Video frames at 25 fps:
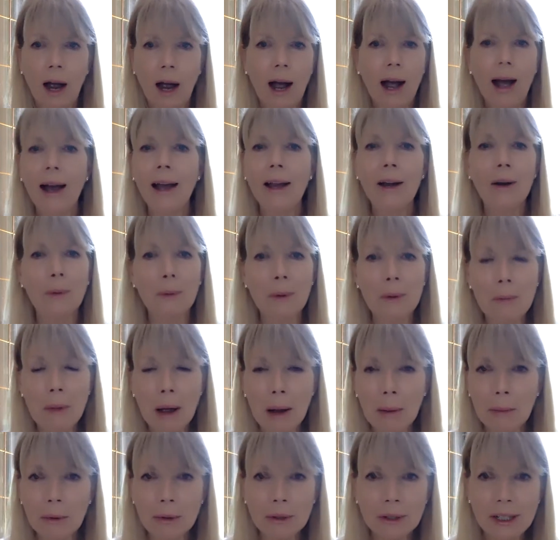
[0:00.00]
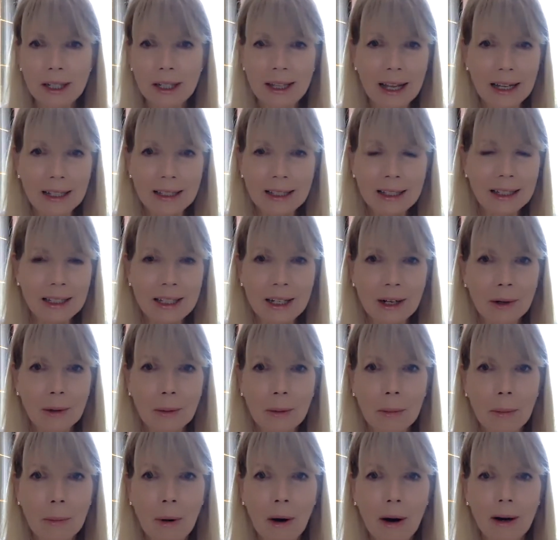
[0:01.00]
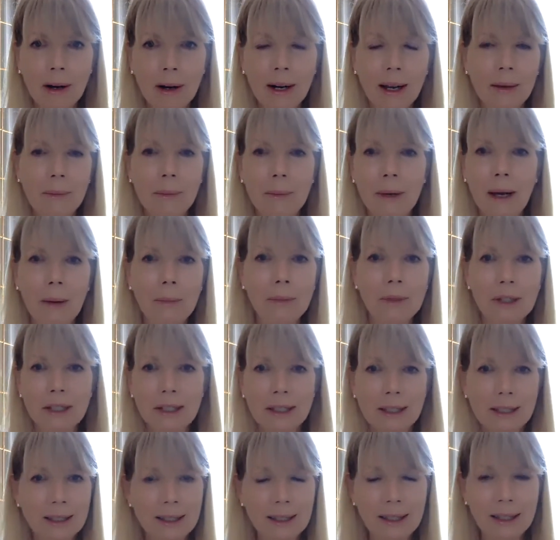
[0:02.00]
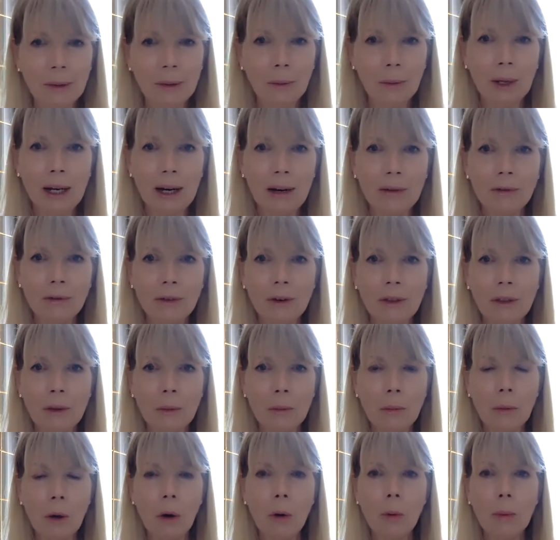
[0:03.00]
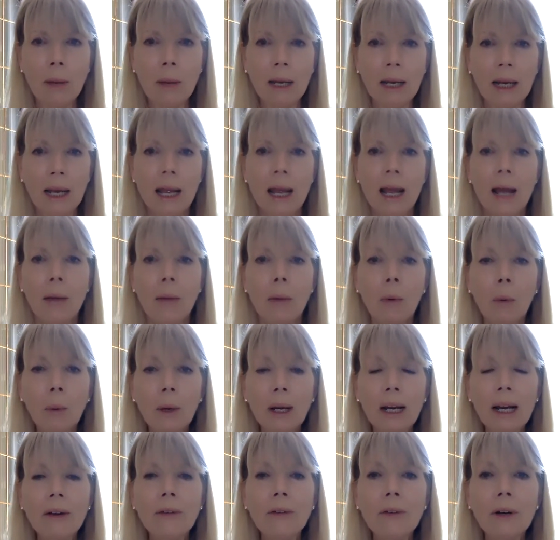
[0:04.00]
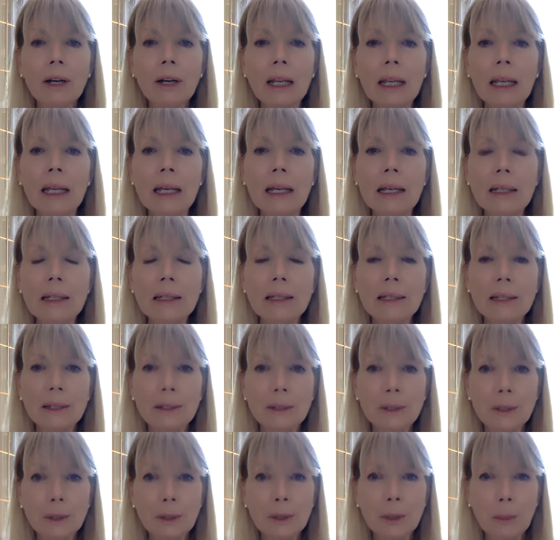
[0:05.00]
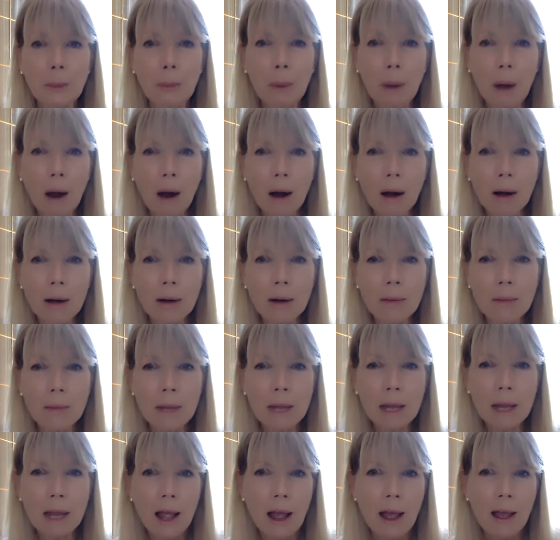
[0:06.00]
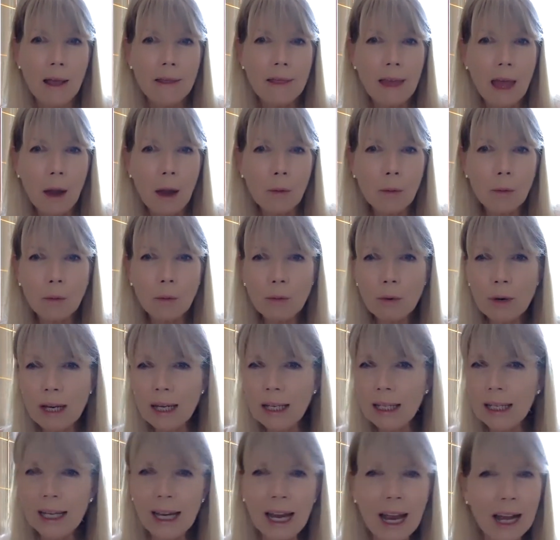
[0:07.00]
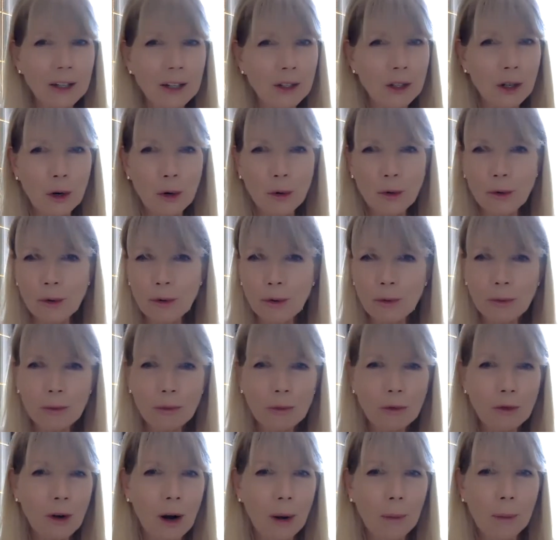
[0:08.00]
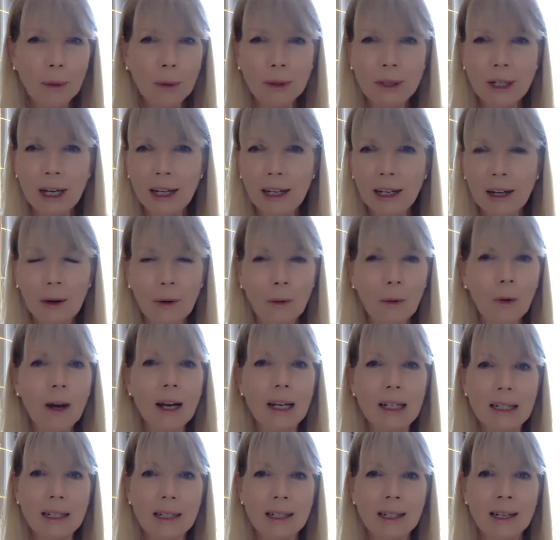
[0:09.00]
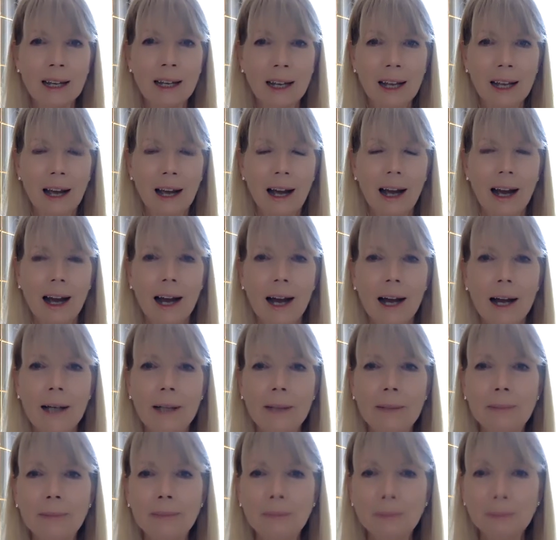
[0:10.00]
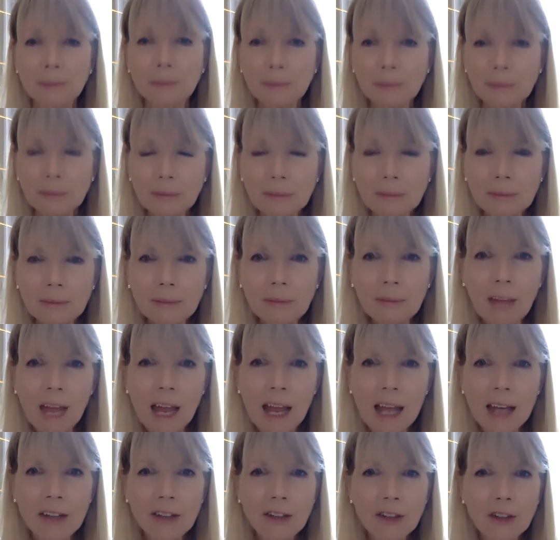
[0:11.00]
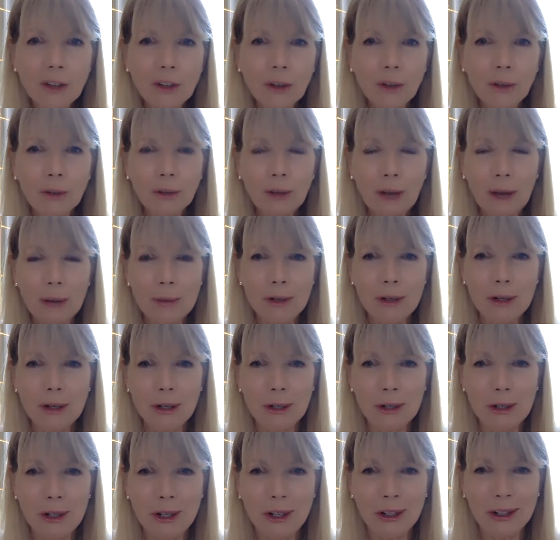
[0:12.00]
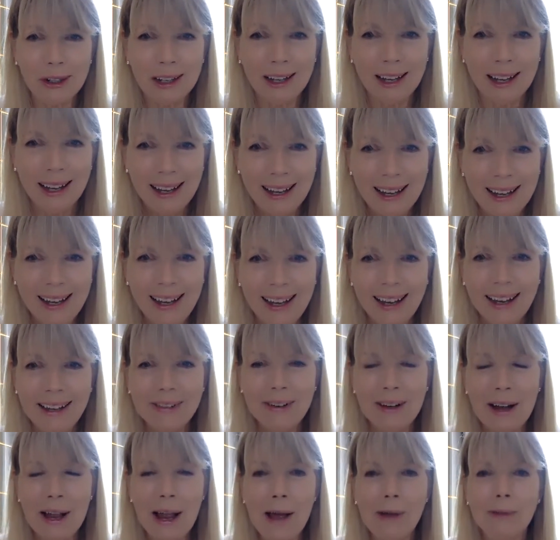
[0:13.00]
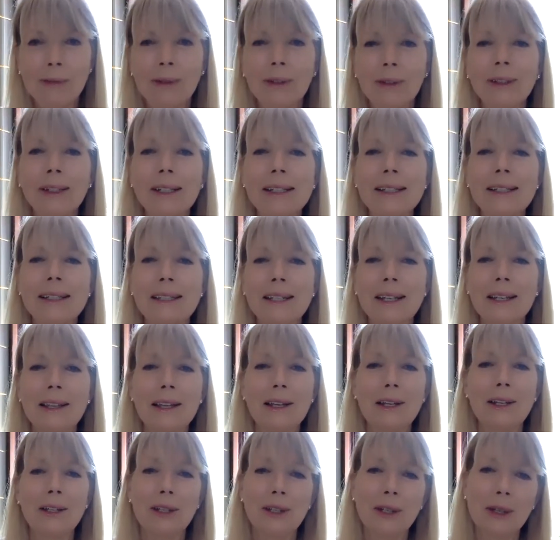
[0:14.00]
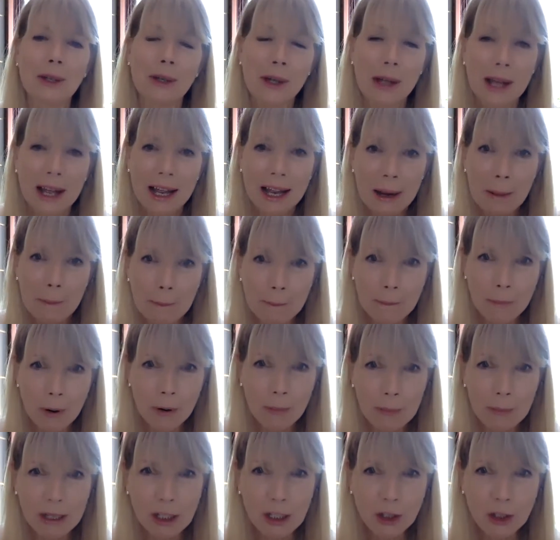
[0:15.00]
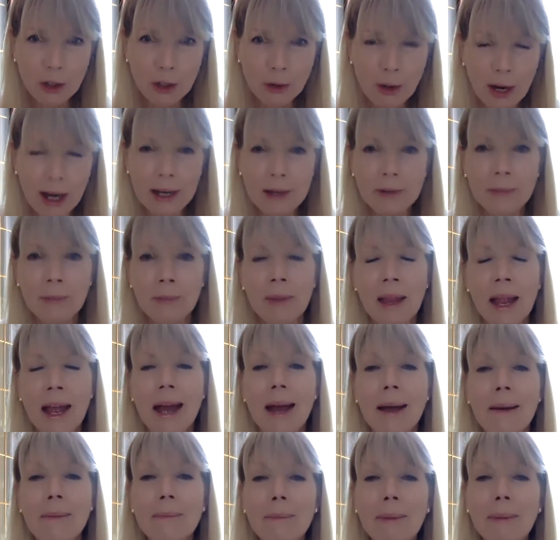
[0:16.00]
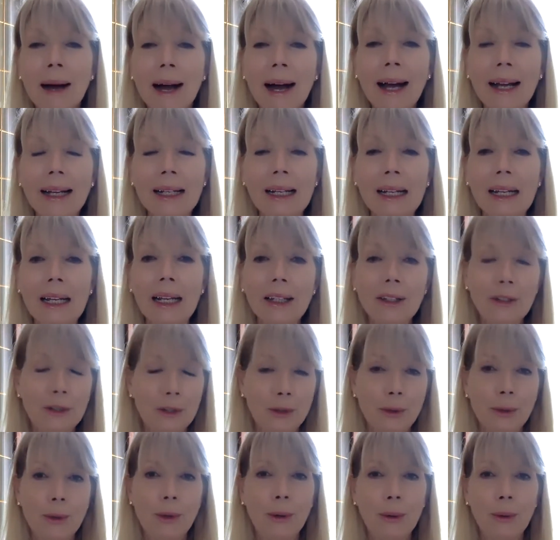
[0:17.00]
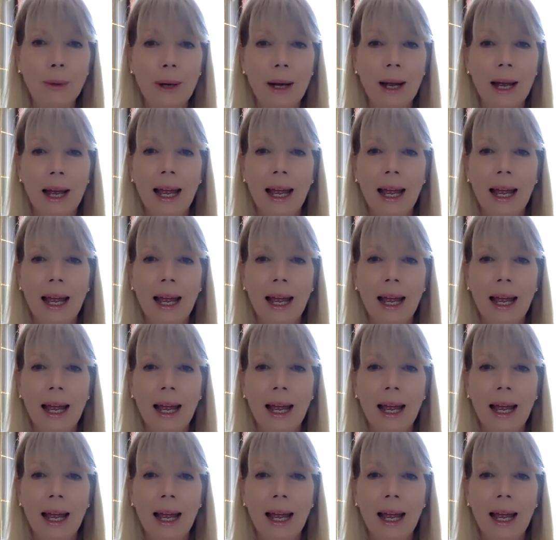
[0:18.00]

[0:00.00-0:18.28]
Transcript: I don't remember. See, that's the terrible part. I'm just whatever in the moment. Whatever it is there's a part of me that really has no trouble taking risk. And I'm sure she'll, if I have her listen to this, she'll put me straight. But it's true.